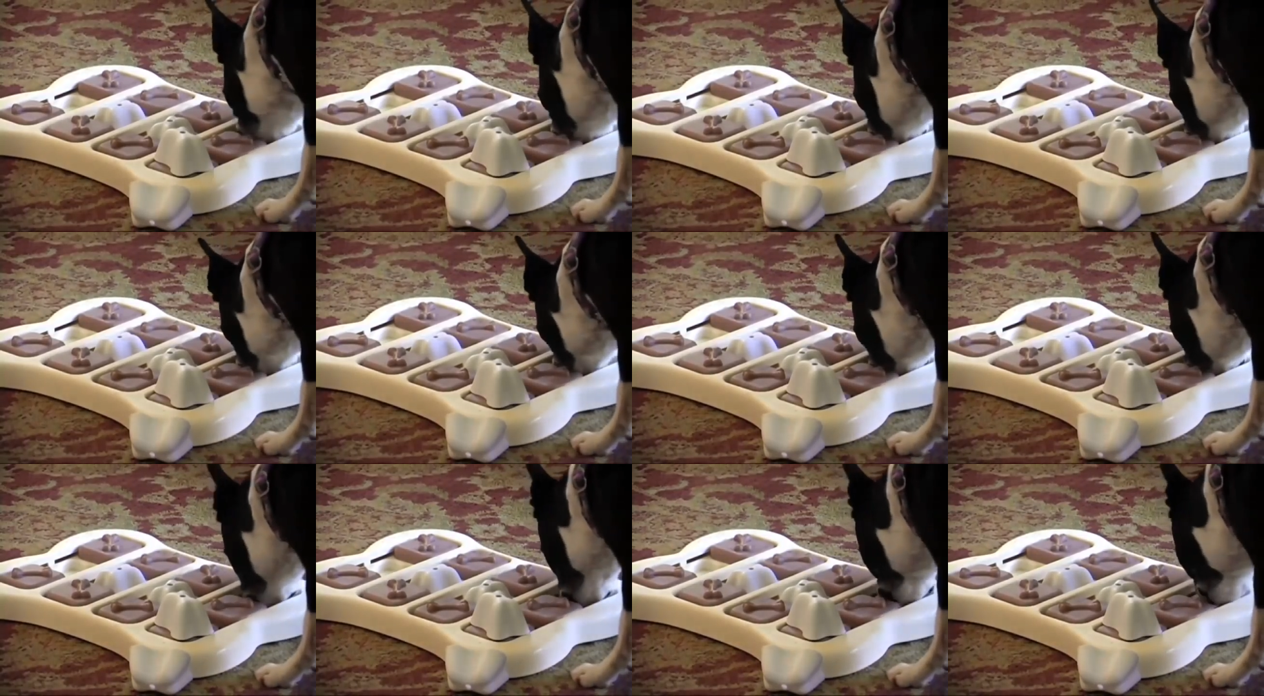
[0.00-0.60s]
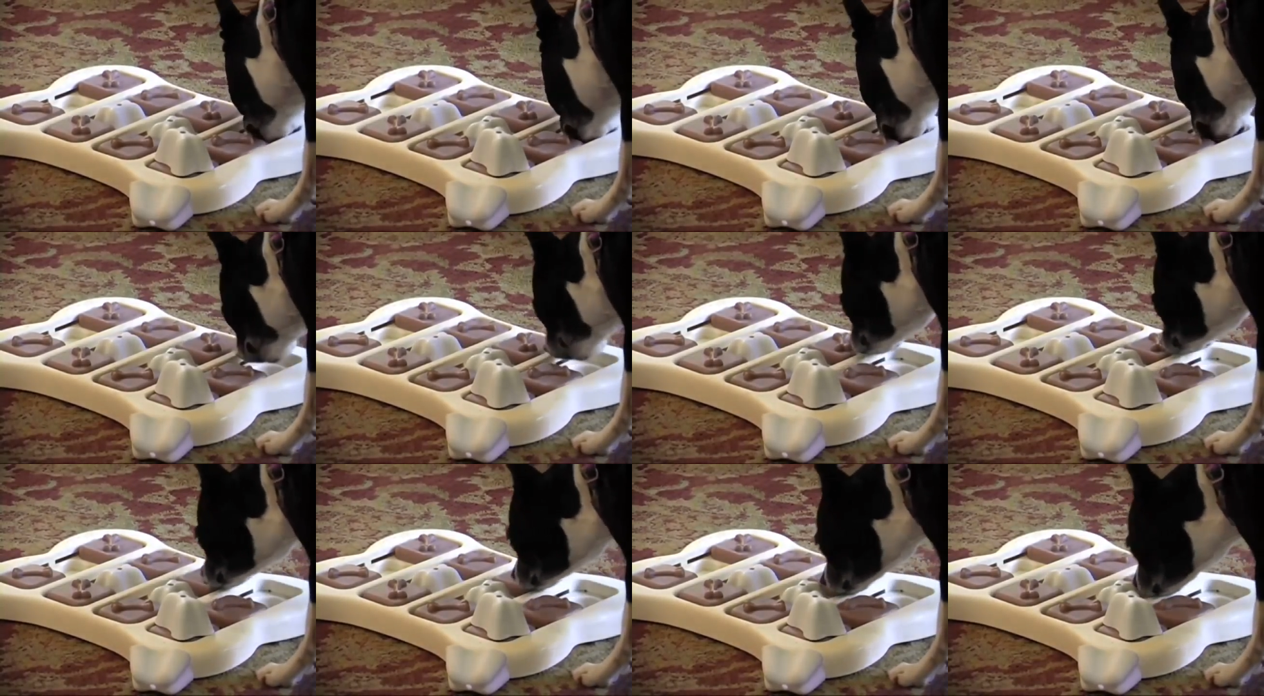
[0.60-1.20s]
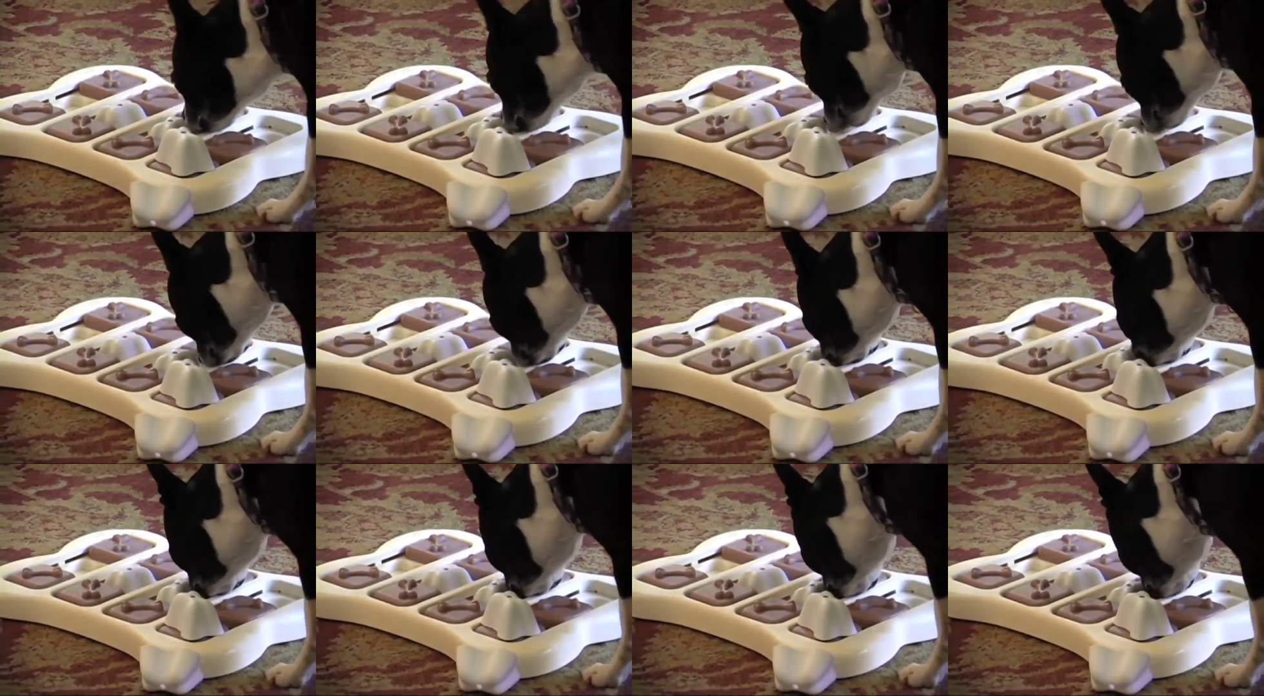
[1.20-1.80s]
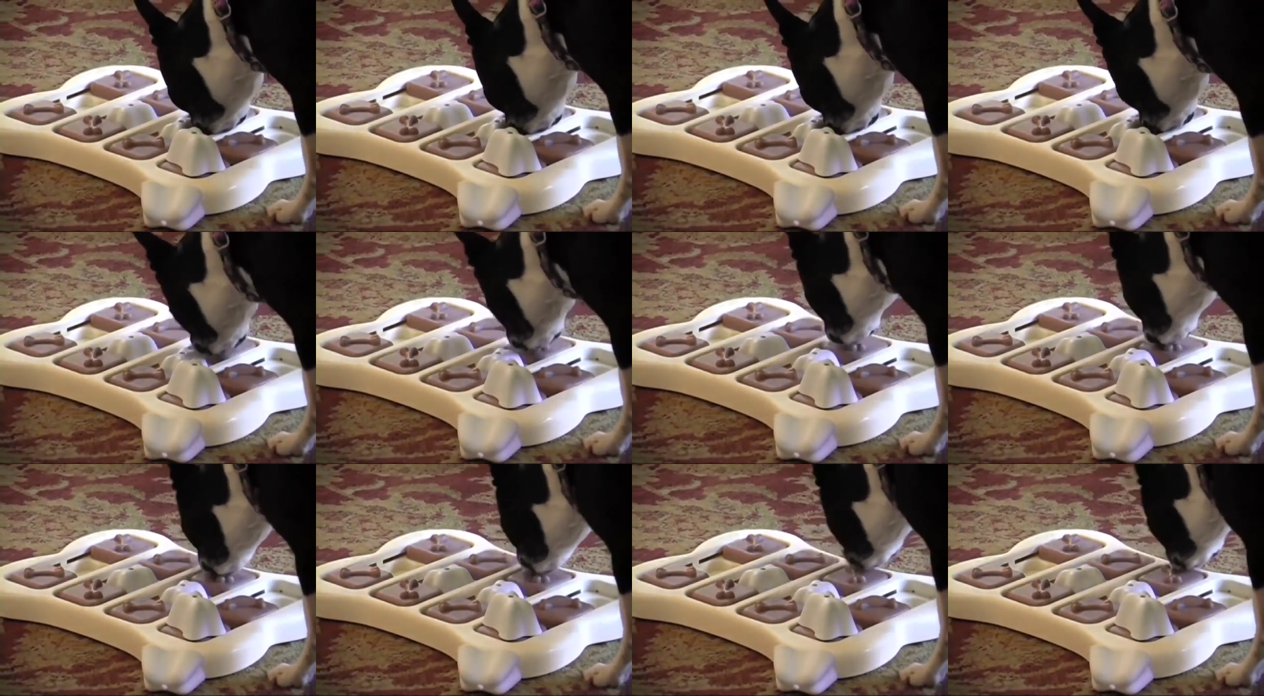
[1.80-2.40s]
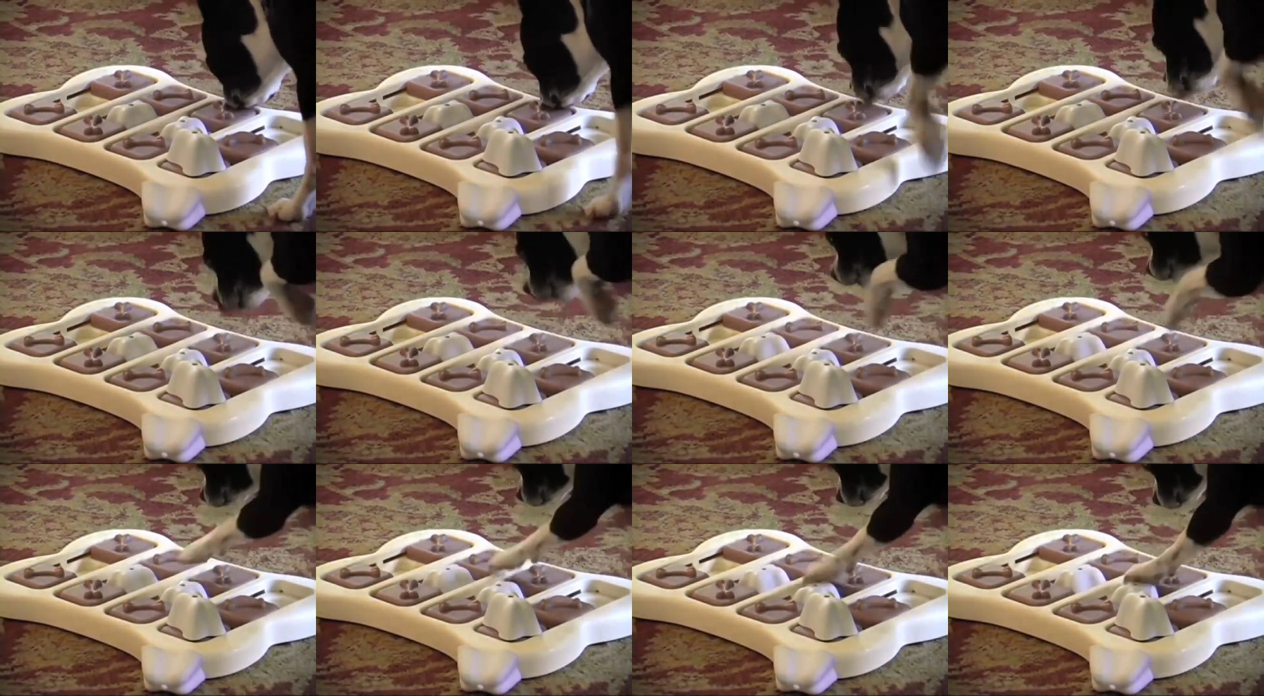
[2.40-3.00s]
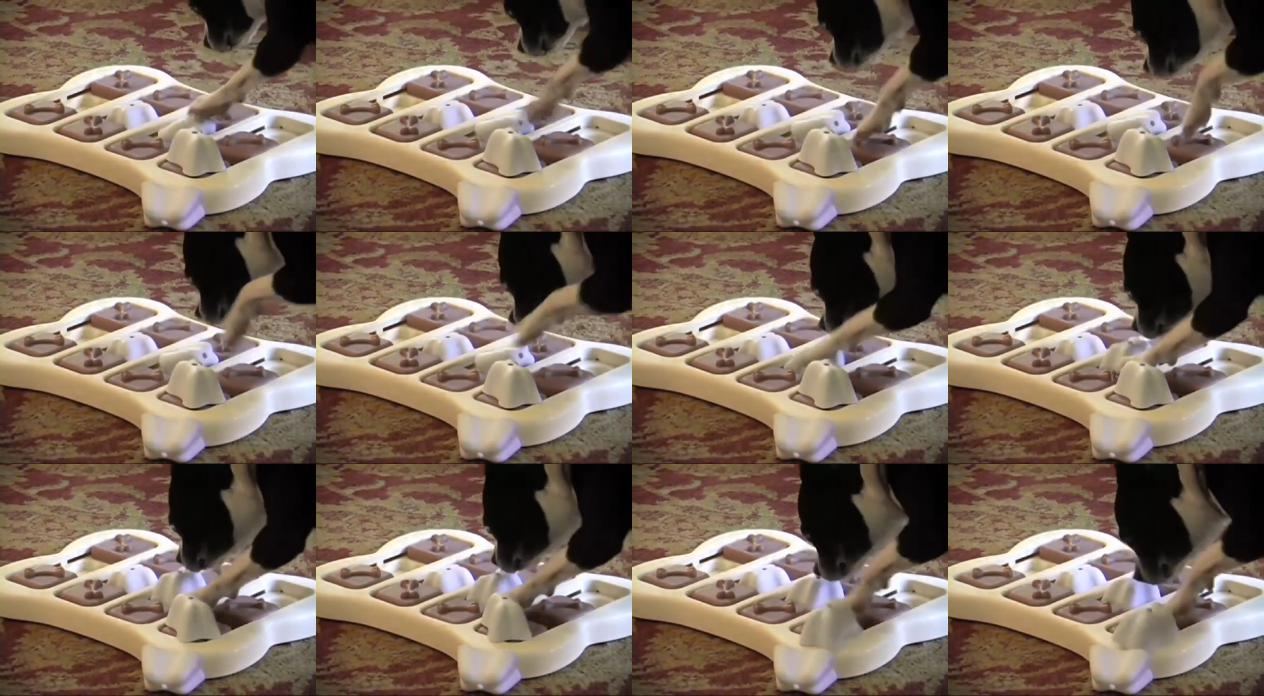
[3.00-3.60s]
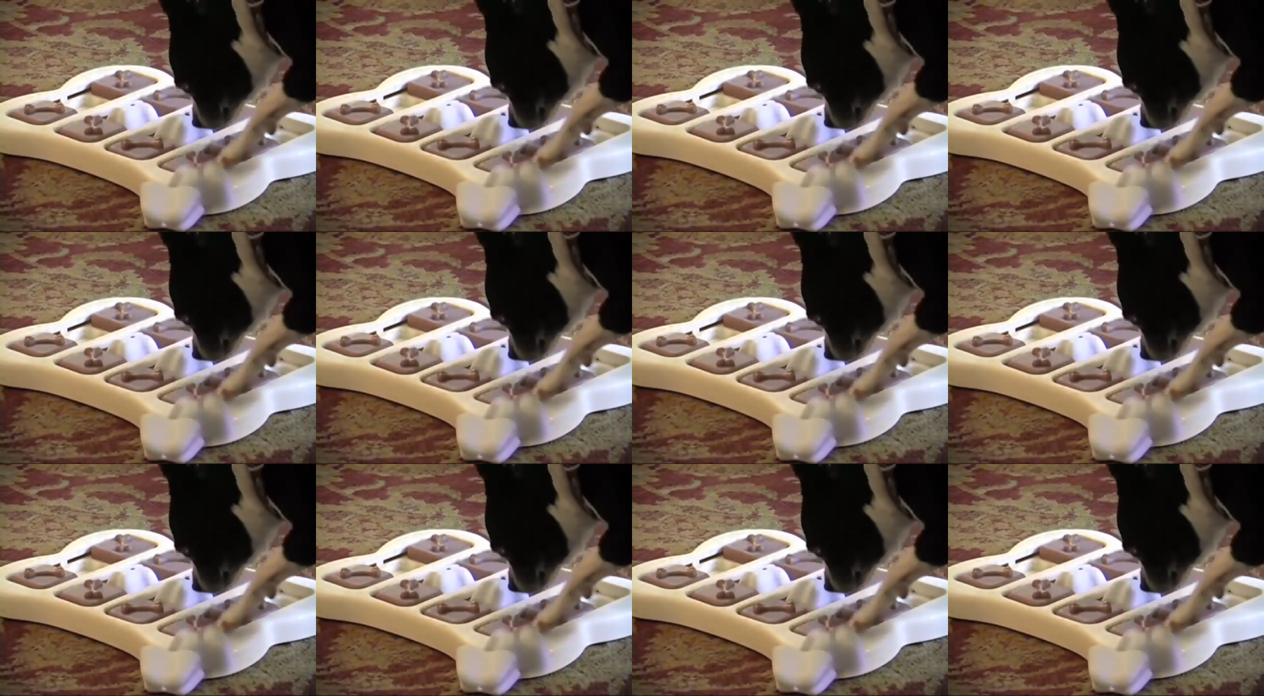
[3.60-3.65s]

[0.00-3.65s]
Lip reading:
(no speaker visible)